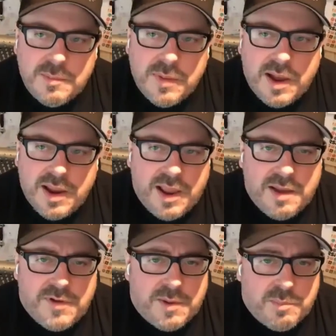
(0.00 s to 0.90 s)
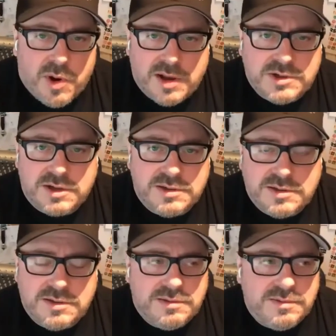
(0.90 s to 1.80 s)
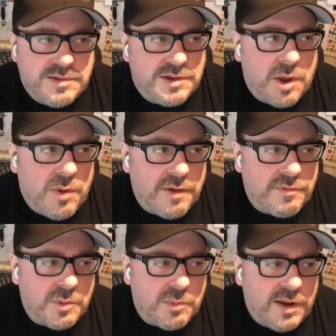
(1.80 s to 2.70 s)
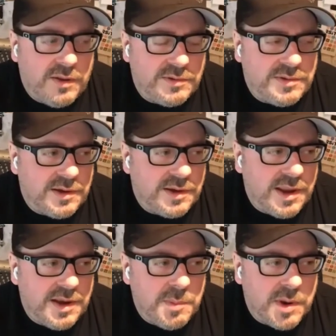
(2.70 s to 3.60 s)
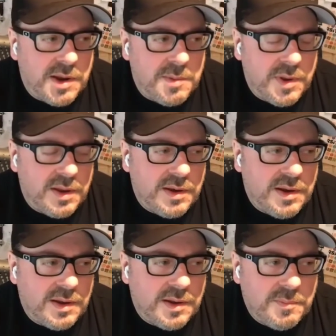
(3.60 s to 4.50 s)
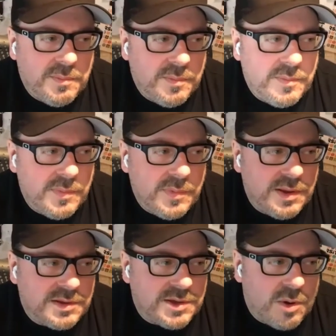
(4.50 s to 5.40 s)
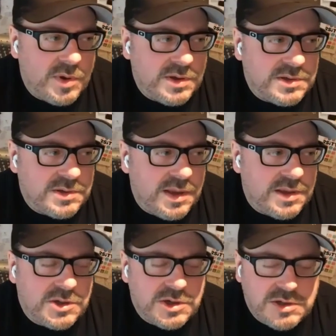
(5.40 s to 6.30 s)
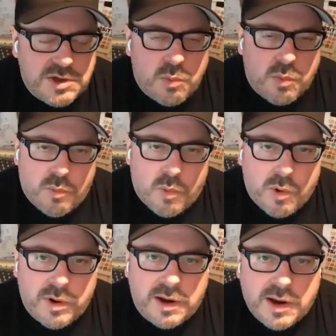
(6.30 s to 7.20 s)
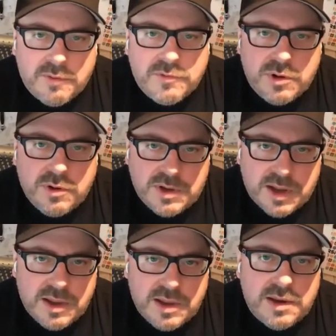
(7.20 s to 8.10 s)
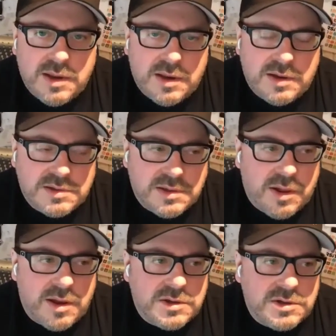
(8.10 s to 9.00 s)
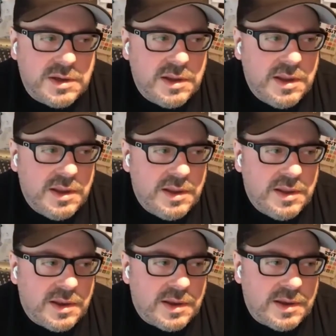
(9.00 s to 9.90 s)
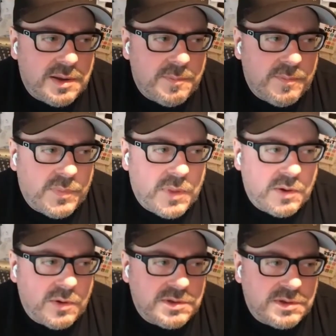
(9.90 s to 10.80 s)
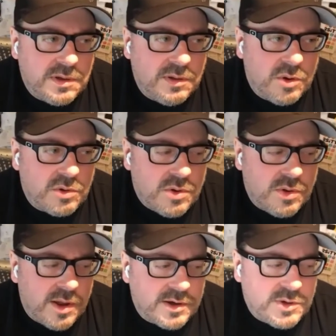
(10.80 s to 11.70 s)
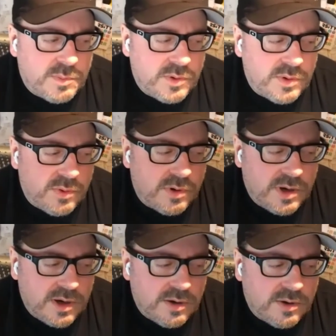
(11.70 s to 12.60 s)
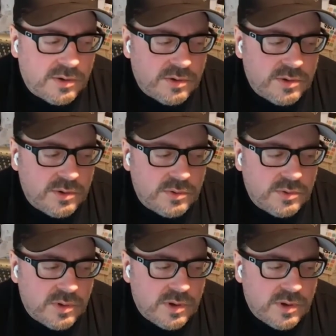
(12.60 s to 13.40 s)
I've had projects go off the rails like anybody, but it's just so rewarding after you're done and it's launched. There's a local entrepreneur here who